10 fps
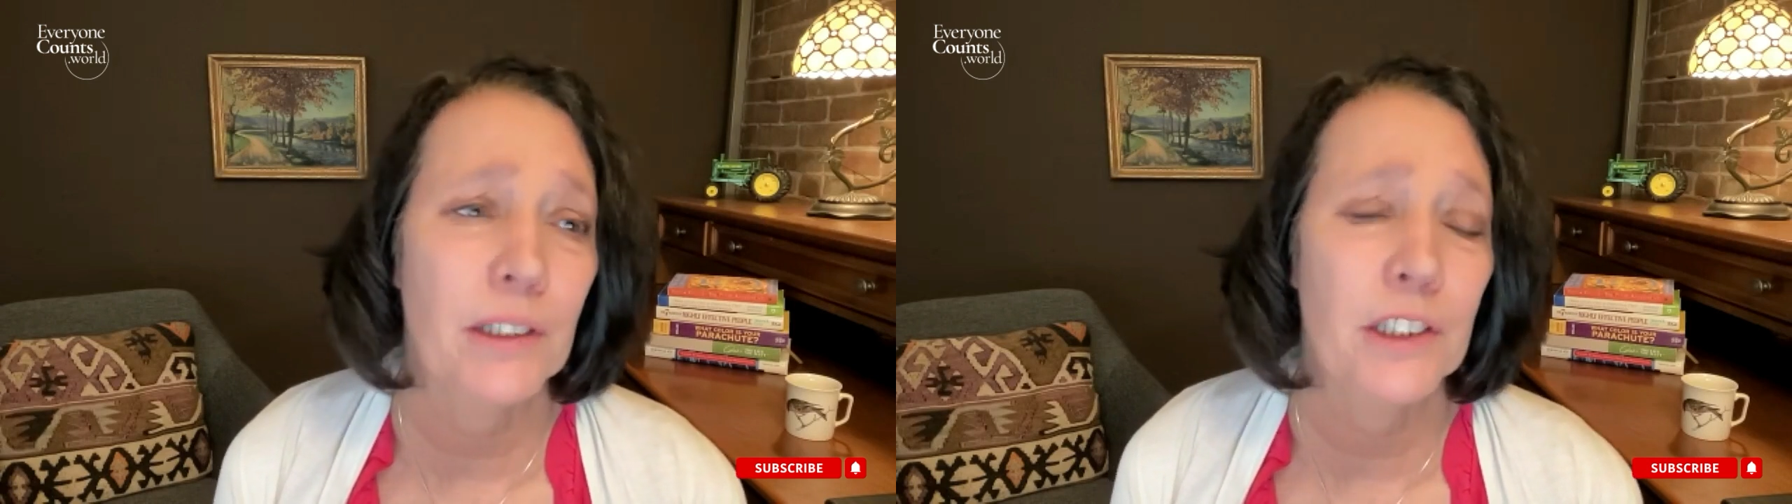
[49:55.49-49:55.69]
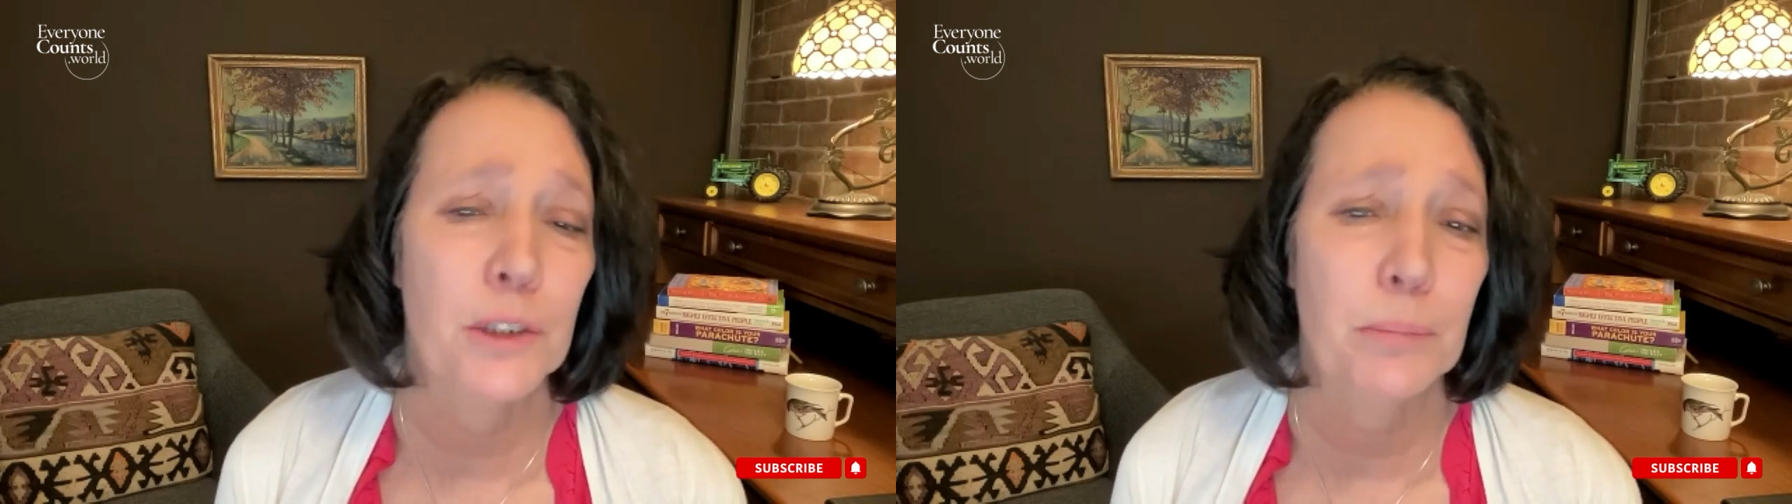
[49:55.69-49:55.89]

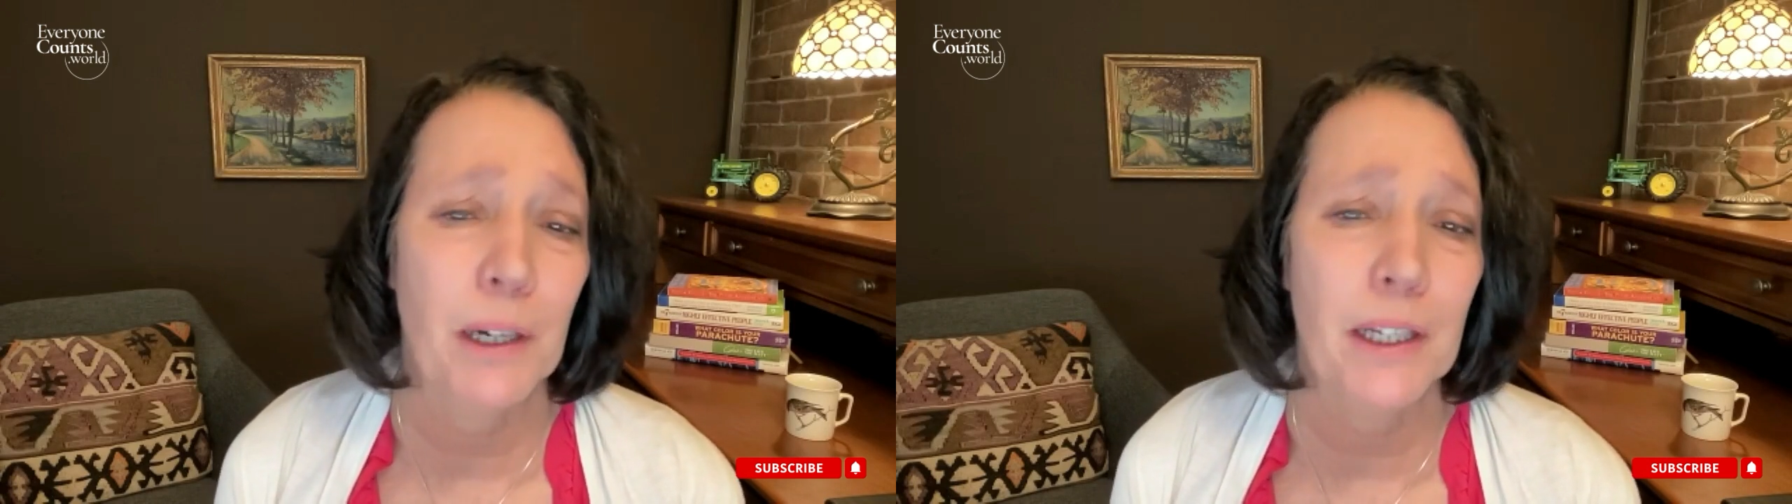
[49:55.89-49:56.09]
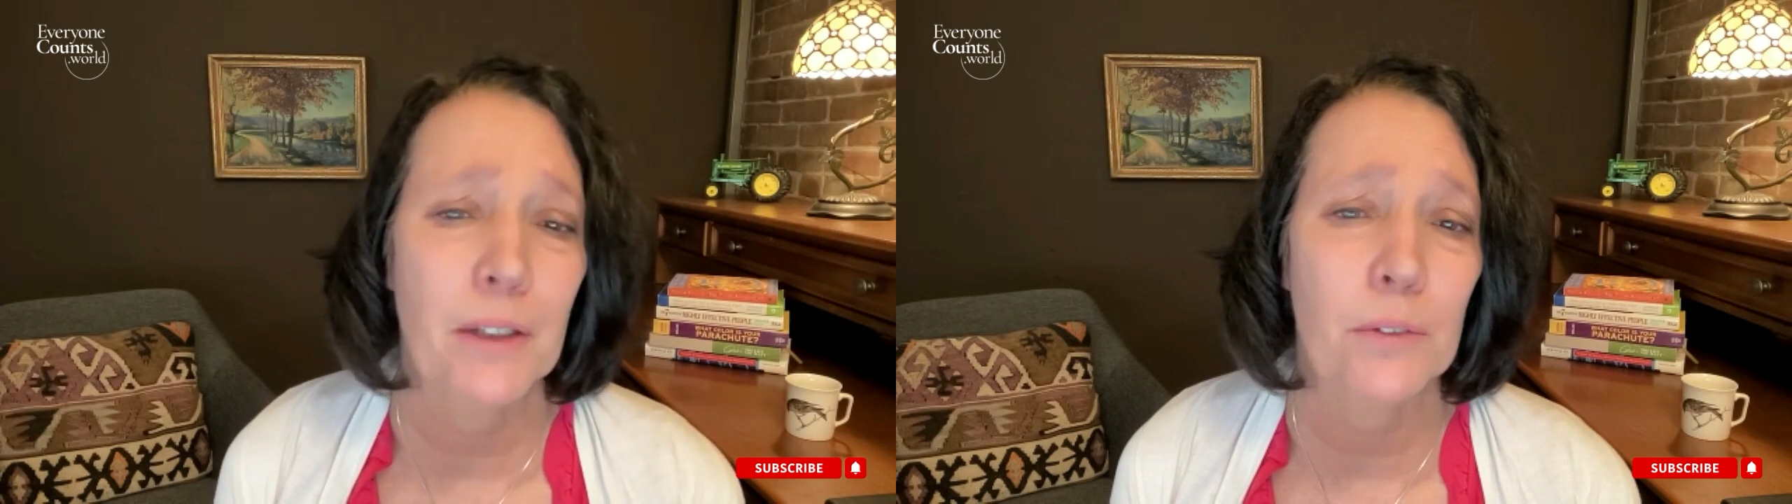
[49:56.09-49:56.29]

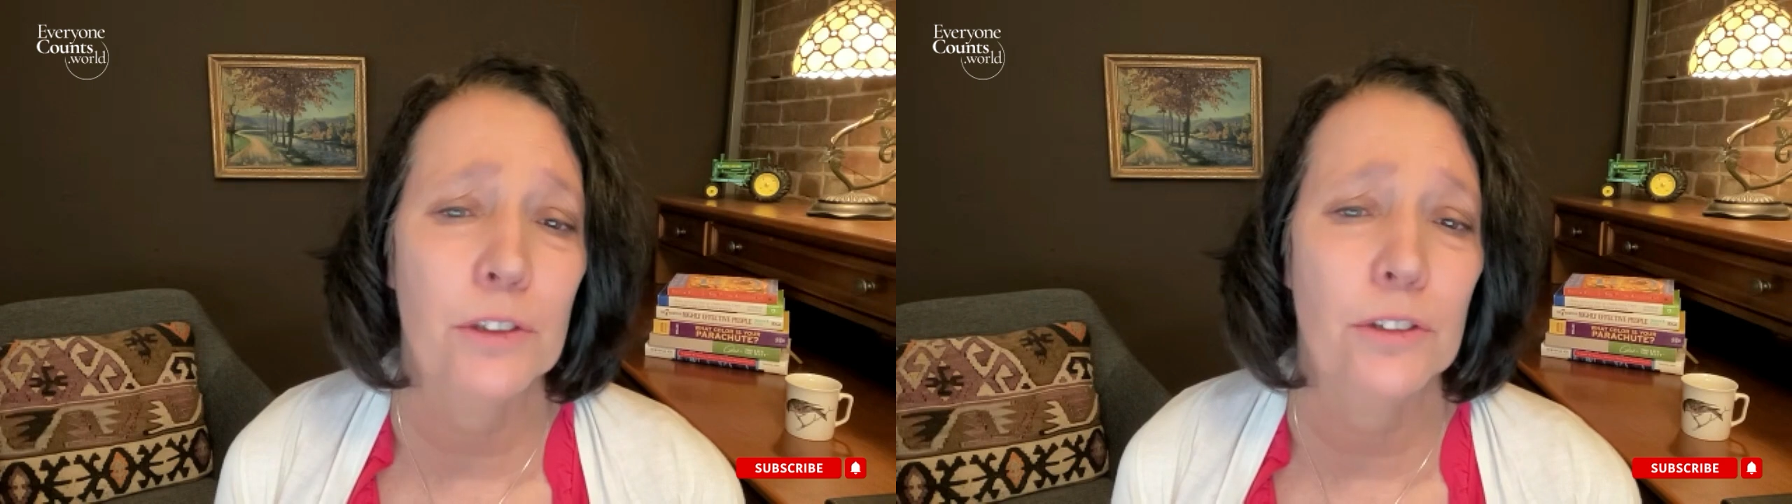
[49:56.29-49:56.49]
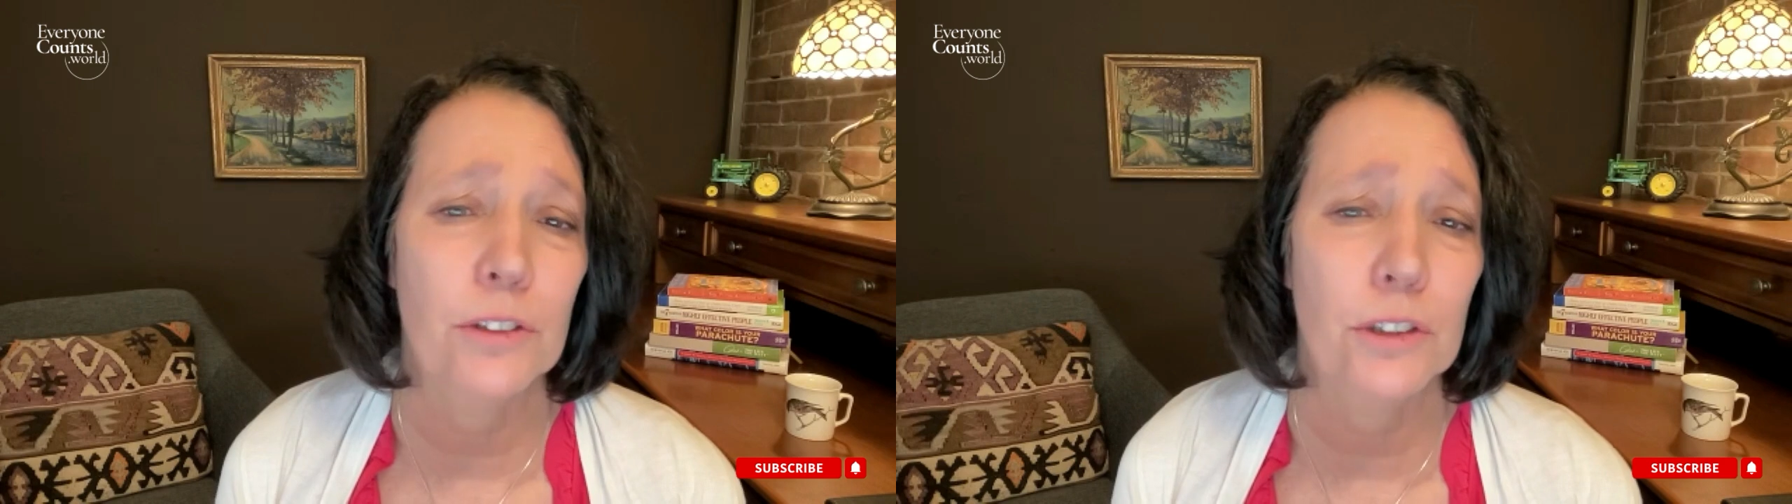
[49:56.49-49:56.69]
despite
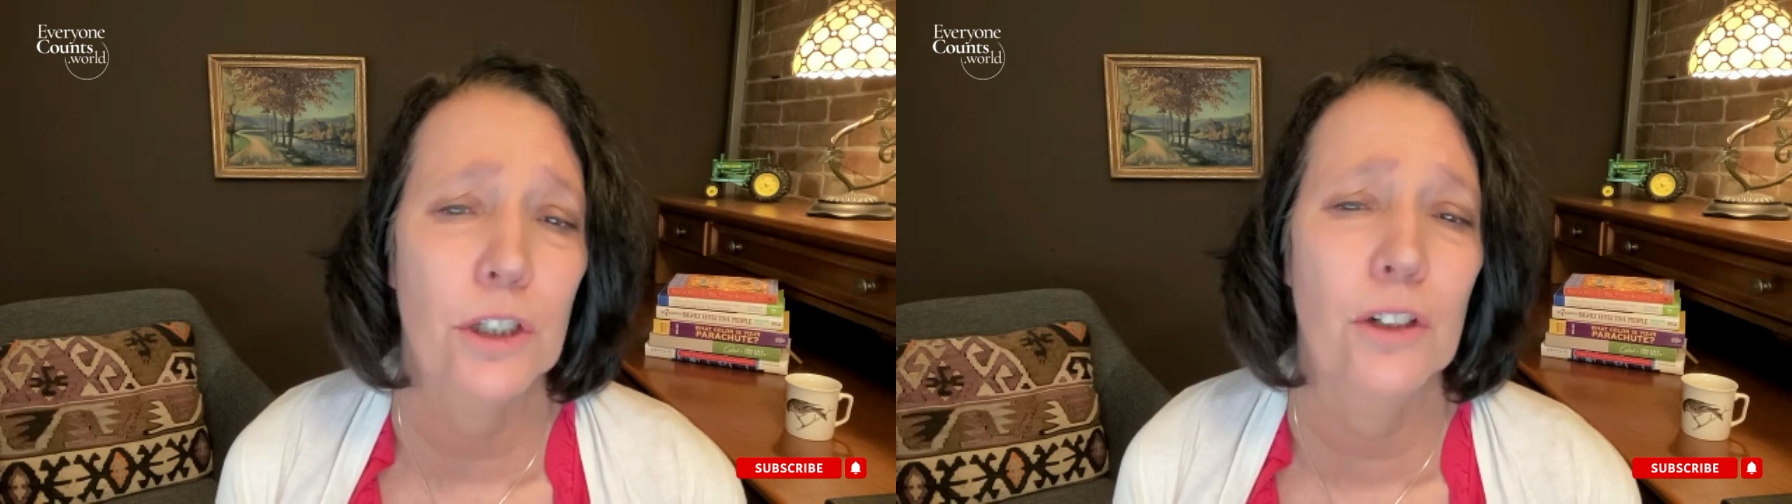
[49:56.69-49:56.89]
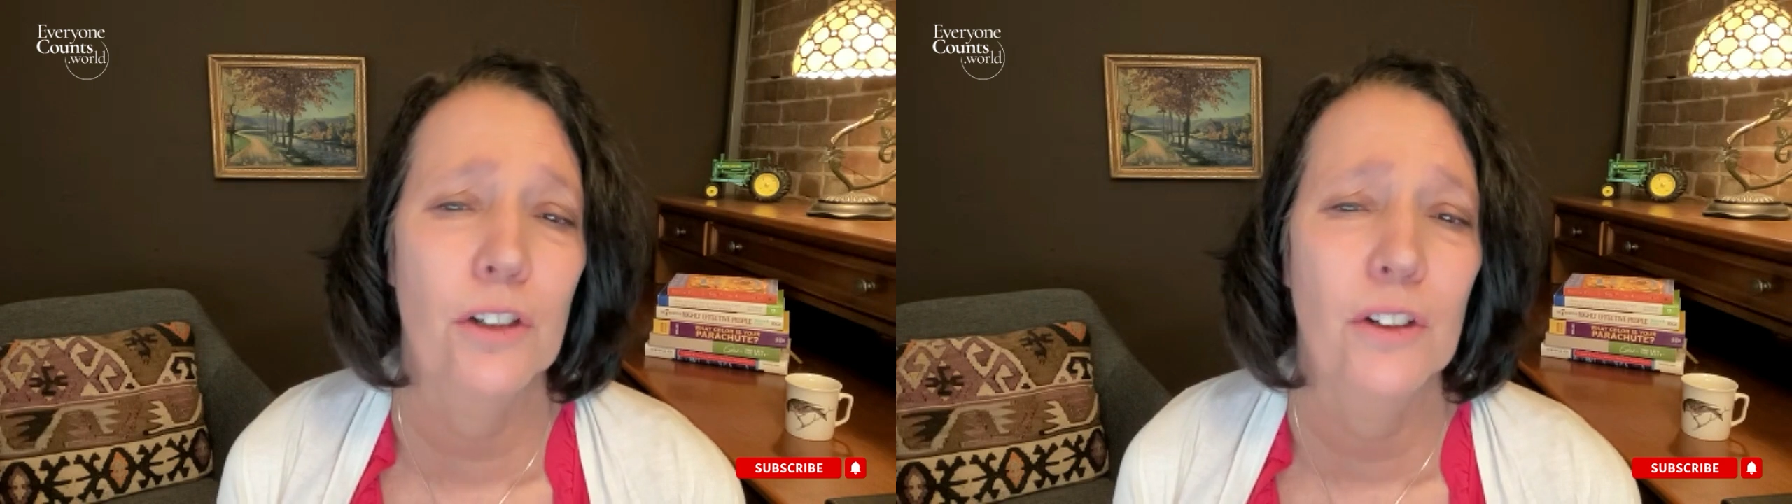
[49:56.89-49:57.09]
what you do.
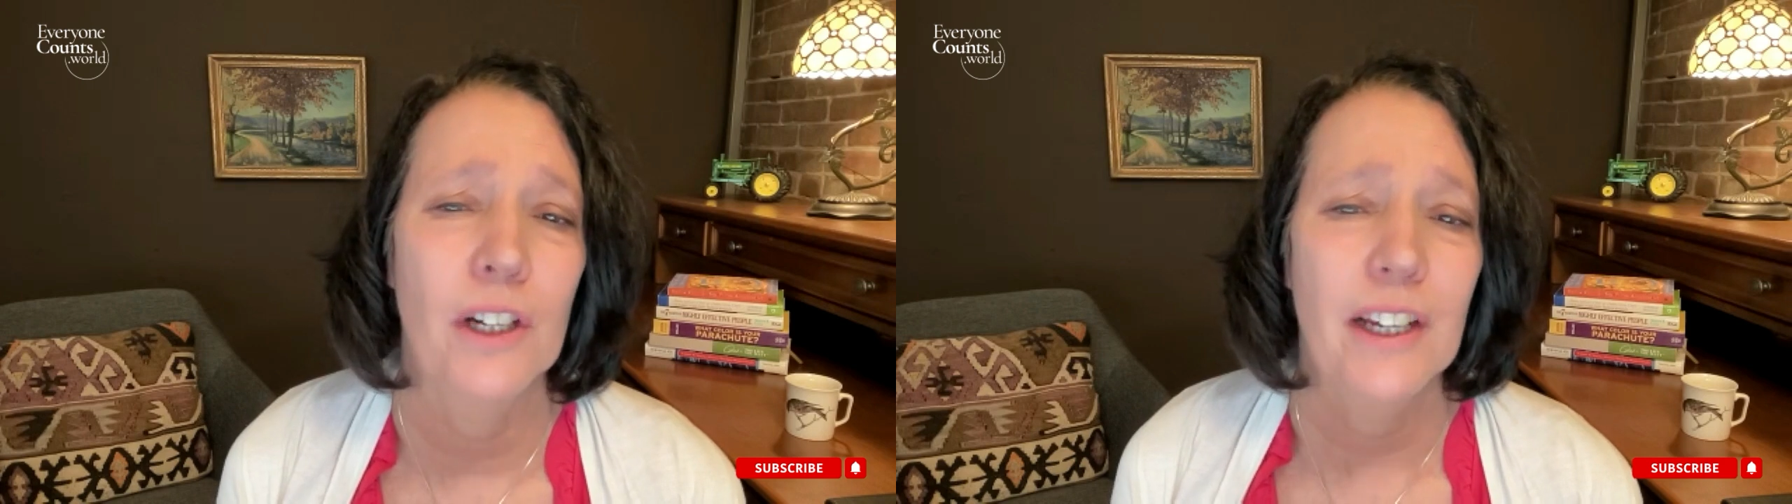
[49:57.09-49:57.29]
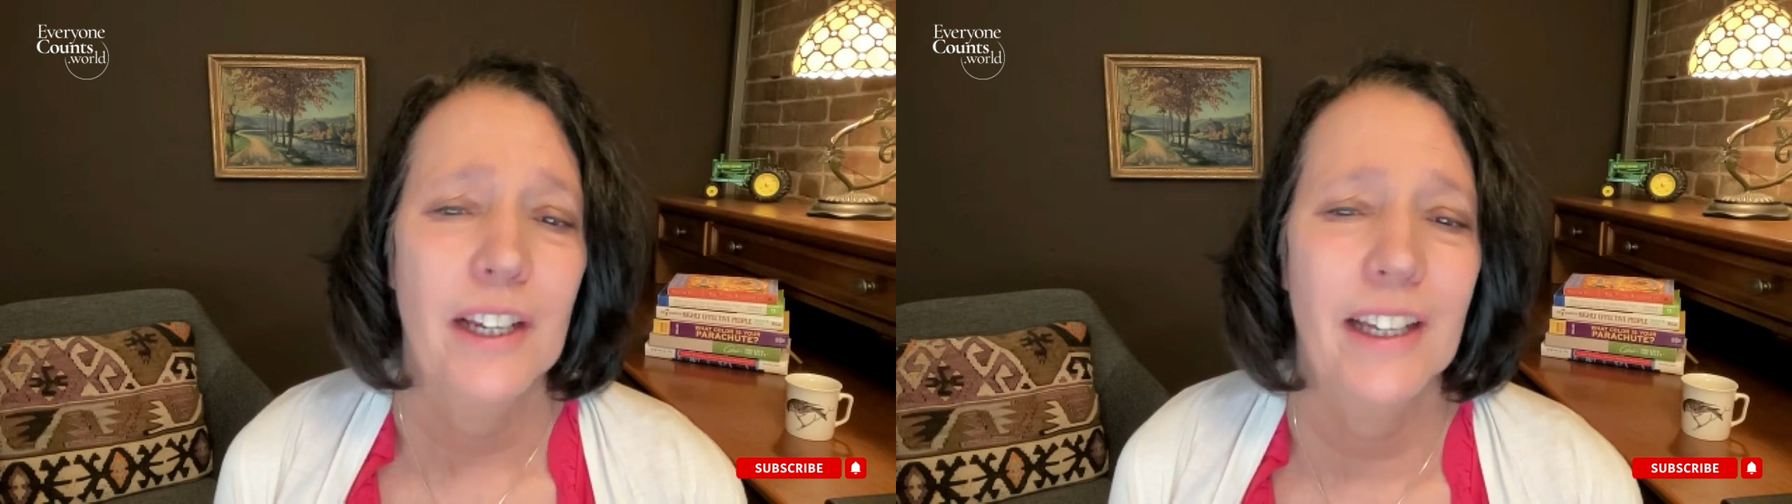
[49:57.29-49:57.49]

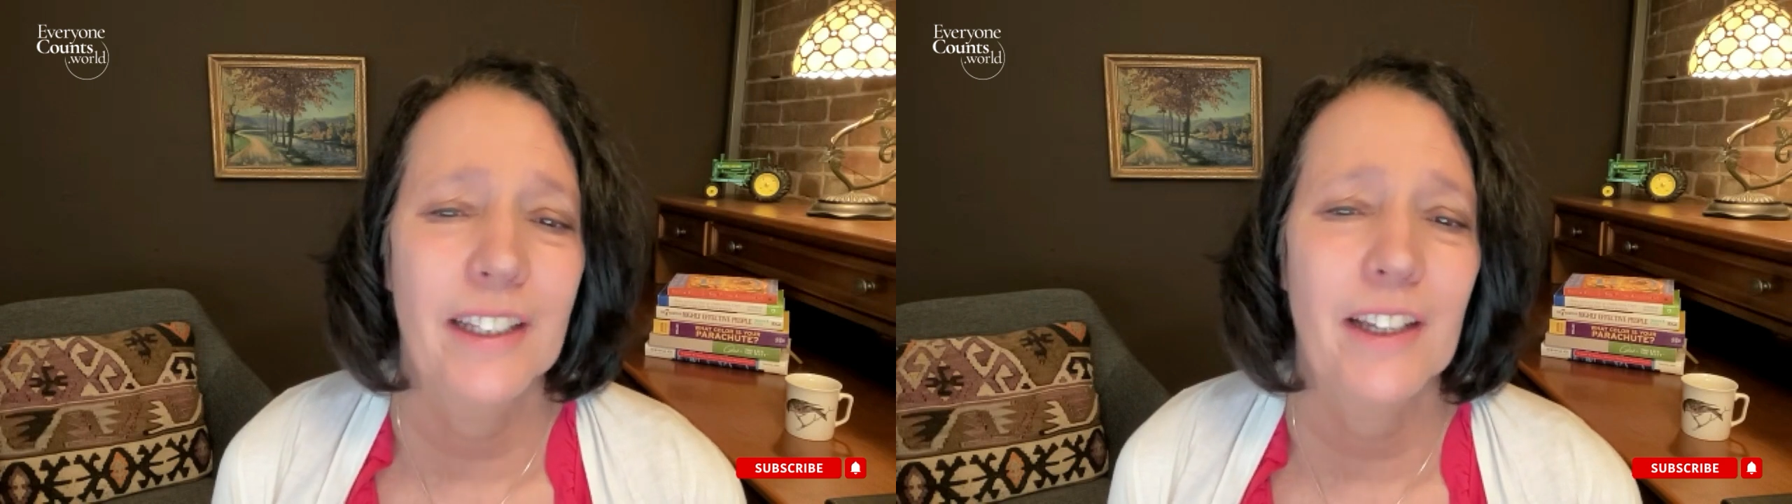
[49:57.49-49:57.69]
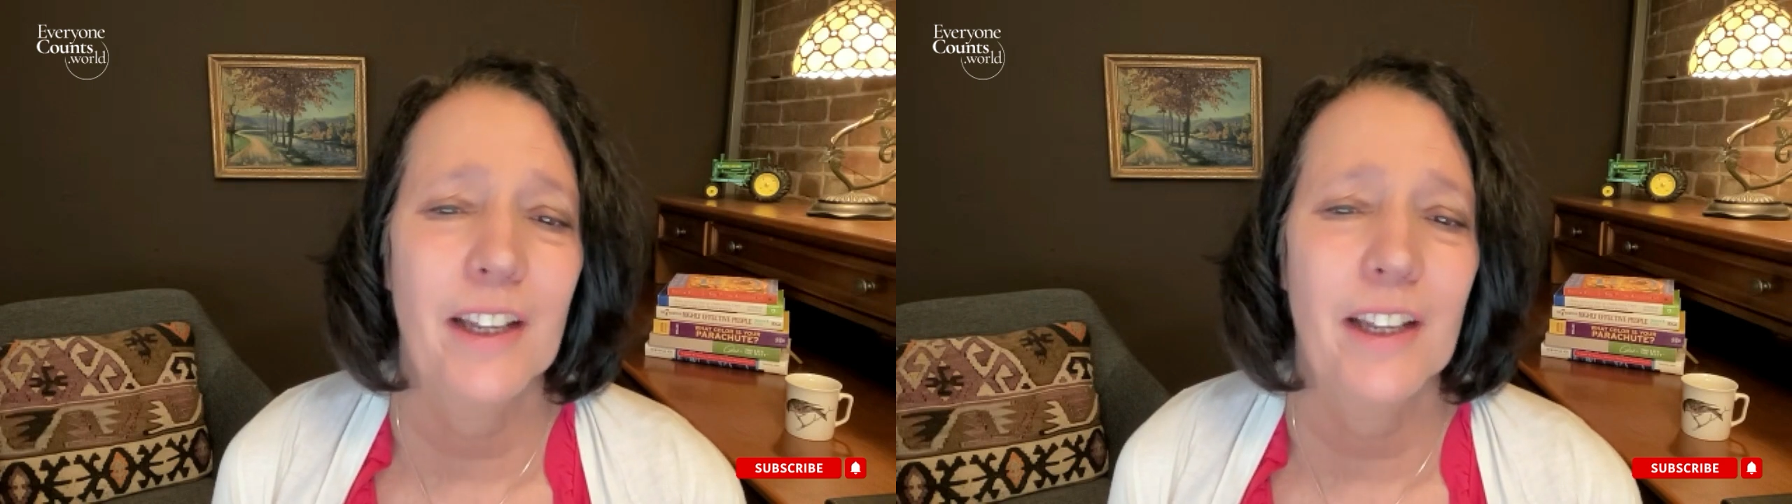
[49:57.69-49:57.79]
And